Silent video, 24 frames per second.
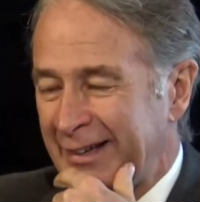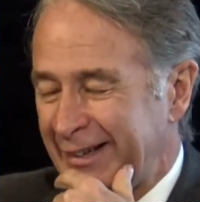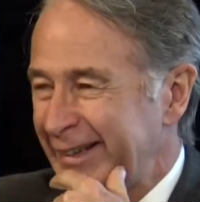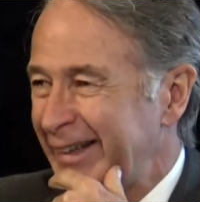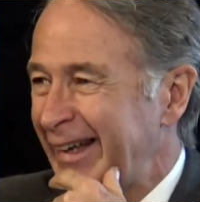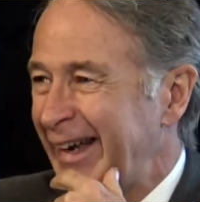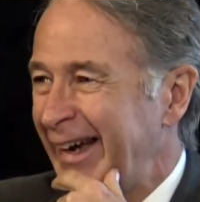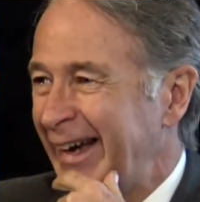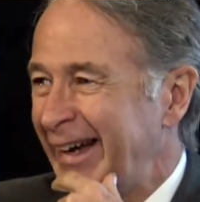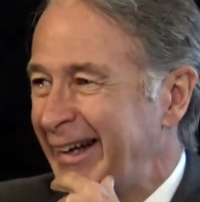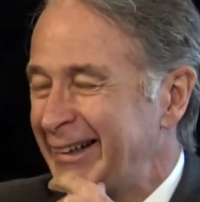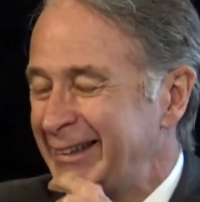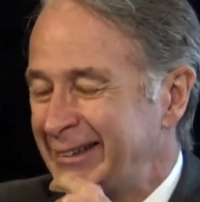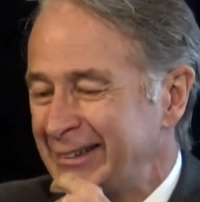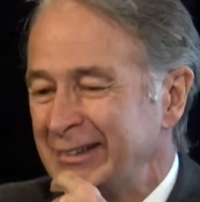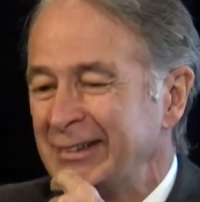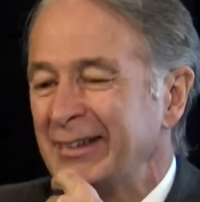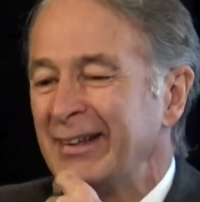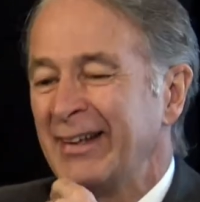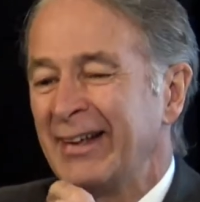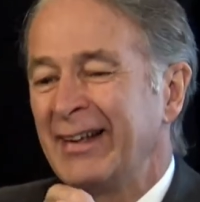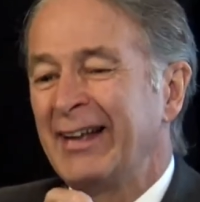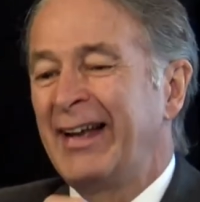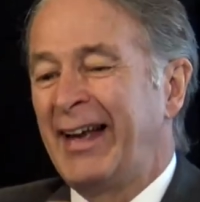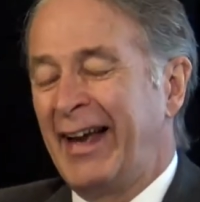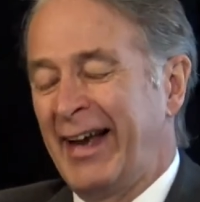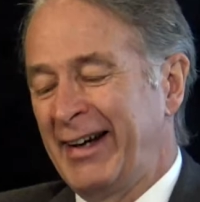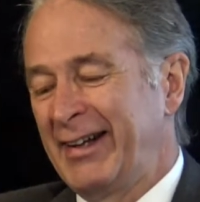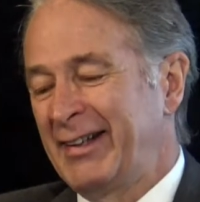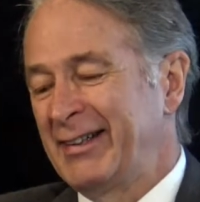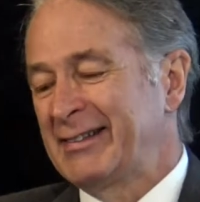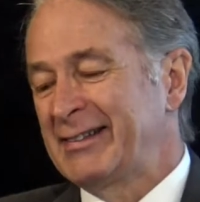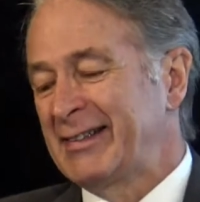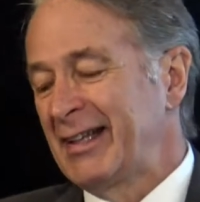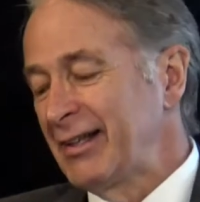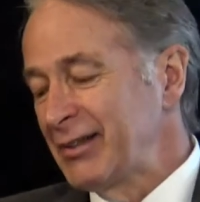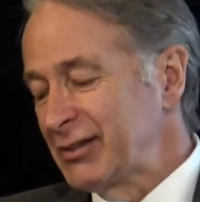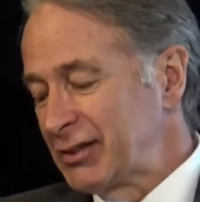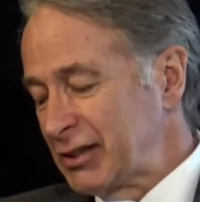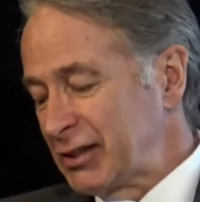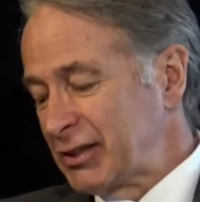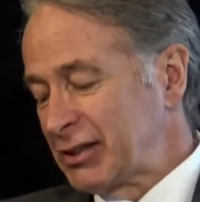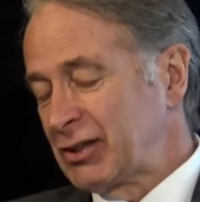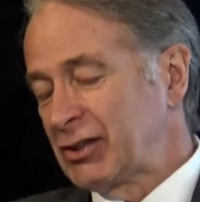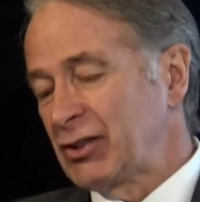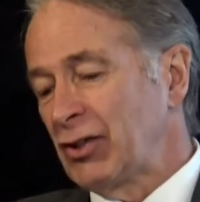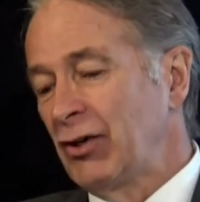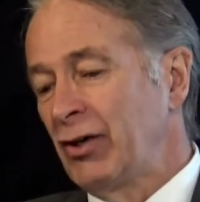fitting. Yeah. And he tells a
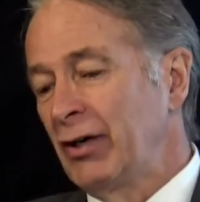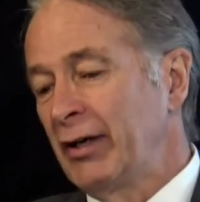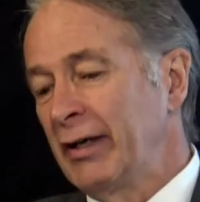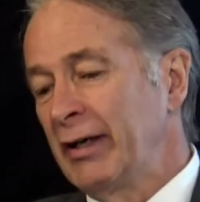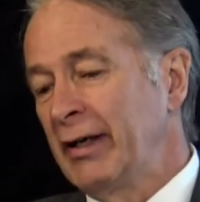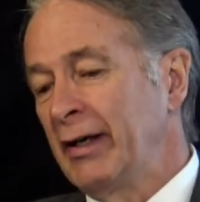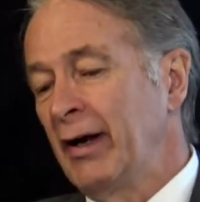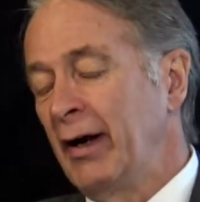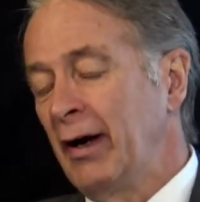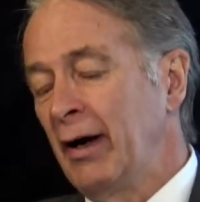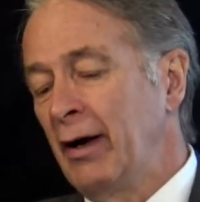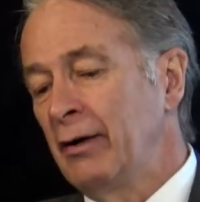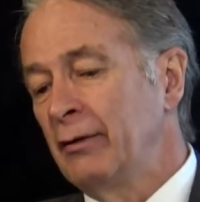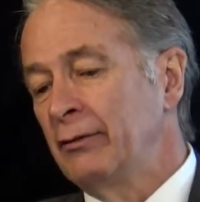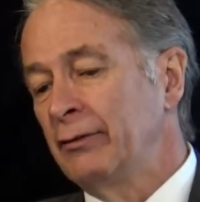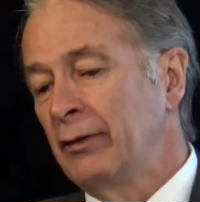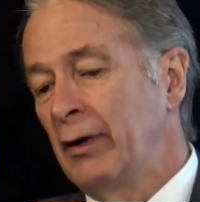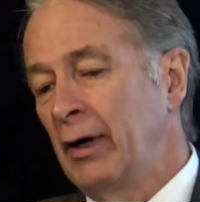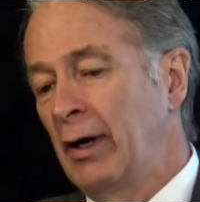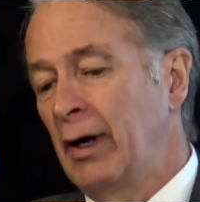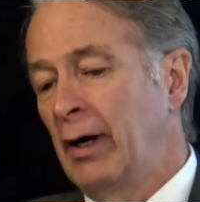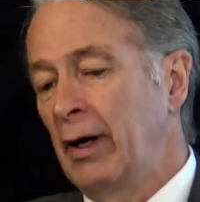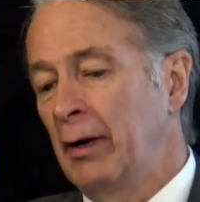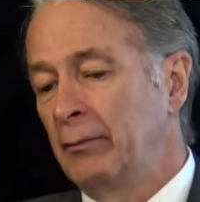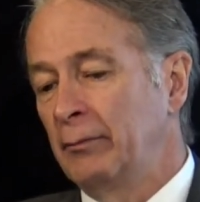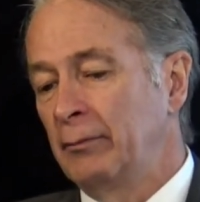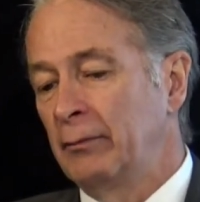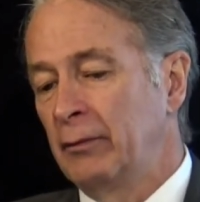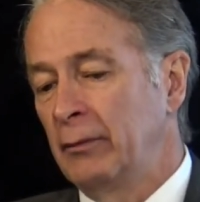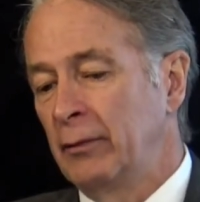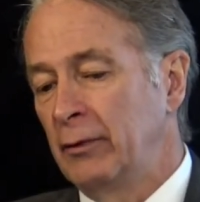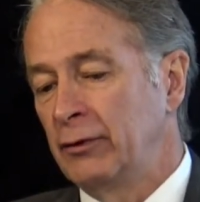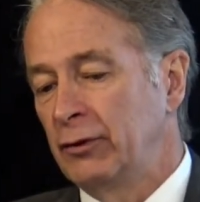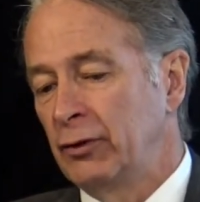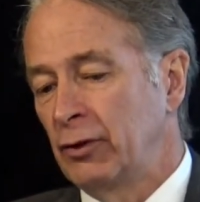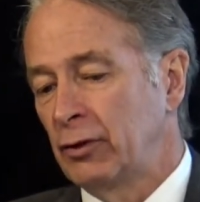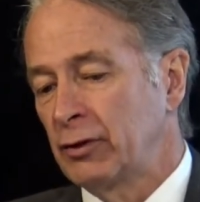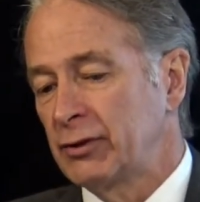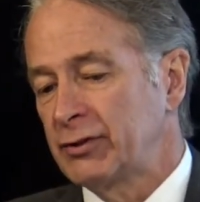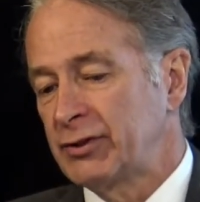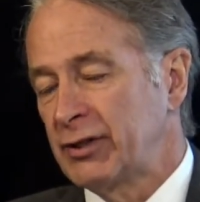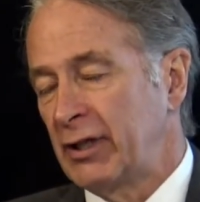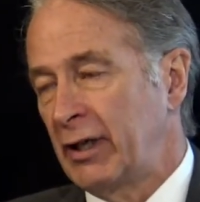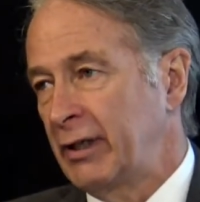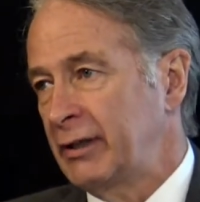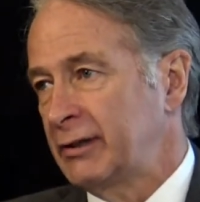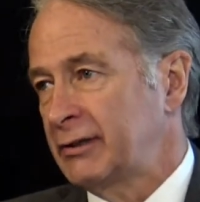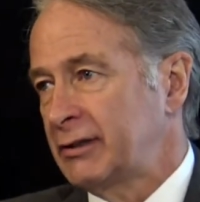story of
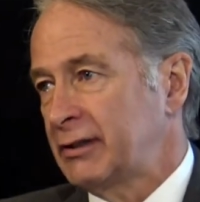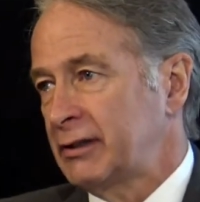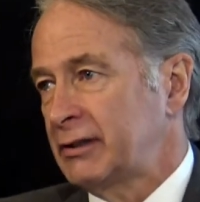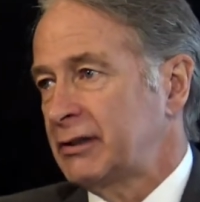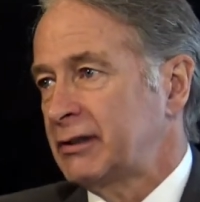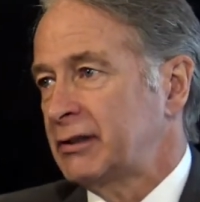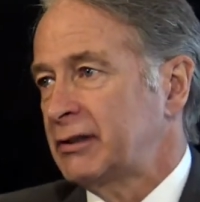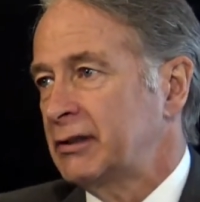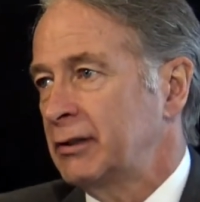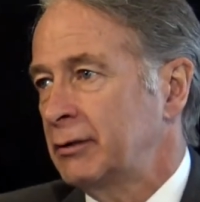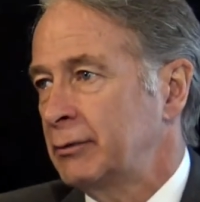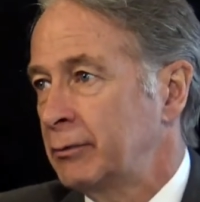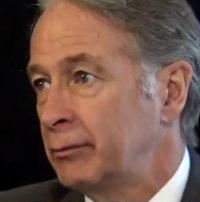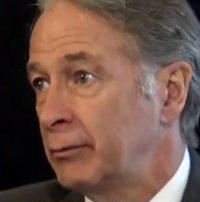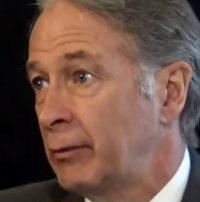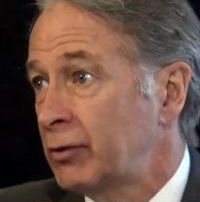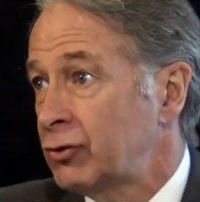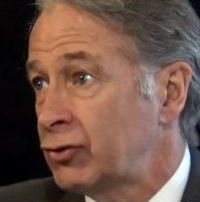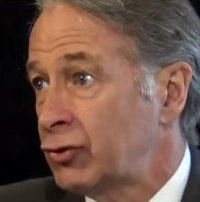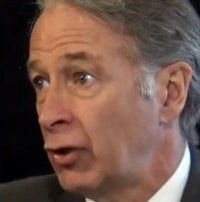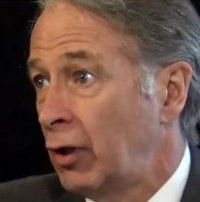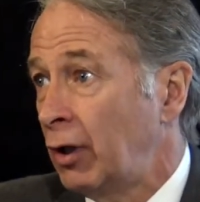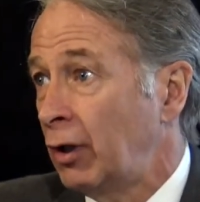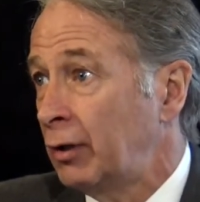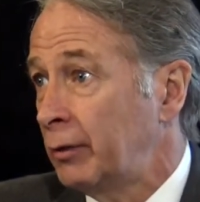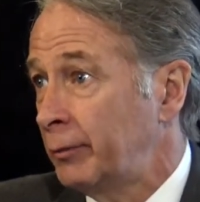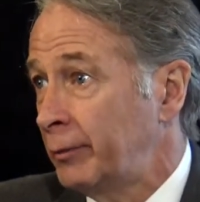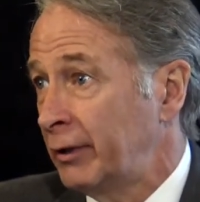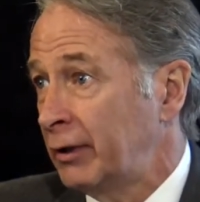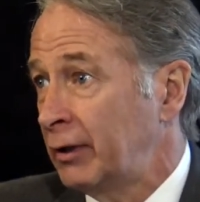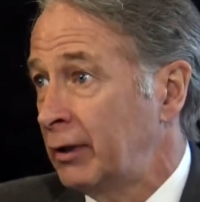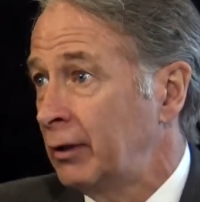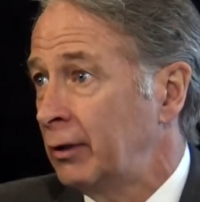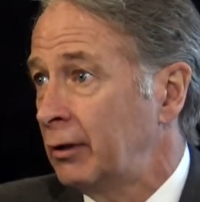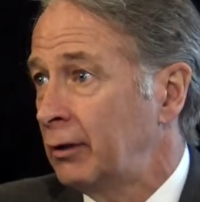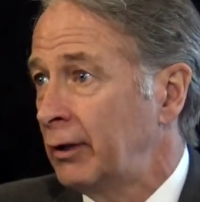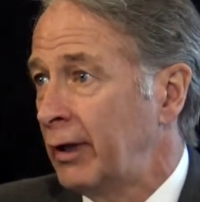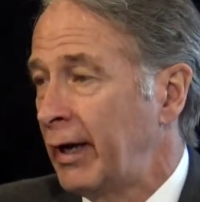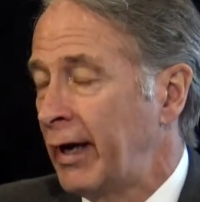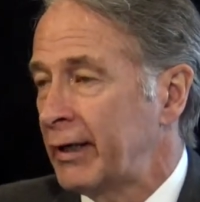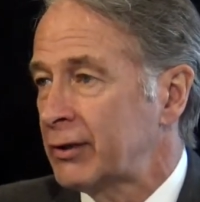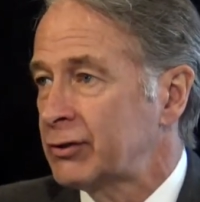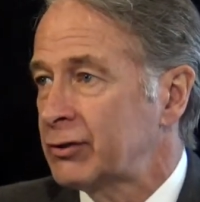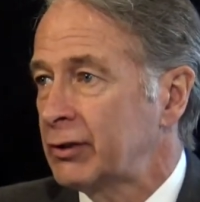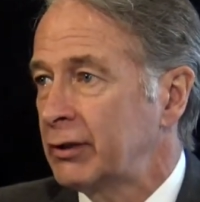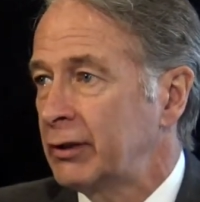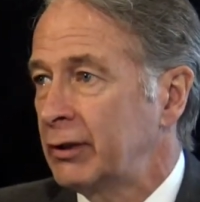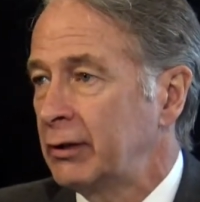neuroscientists in Montreal at McGill,
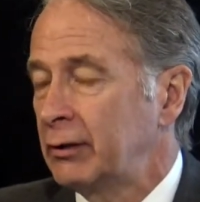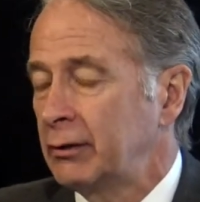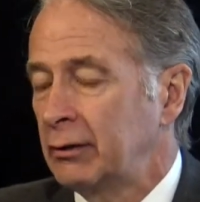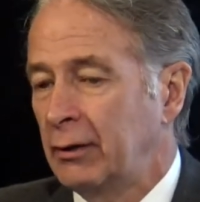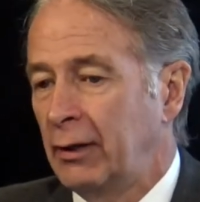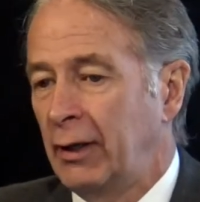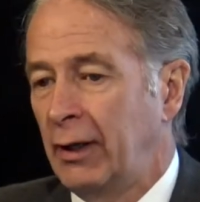actually.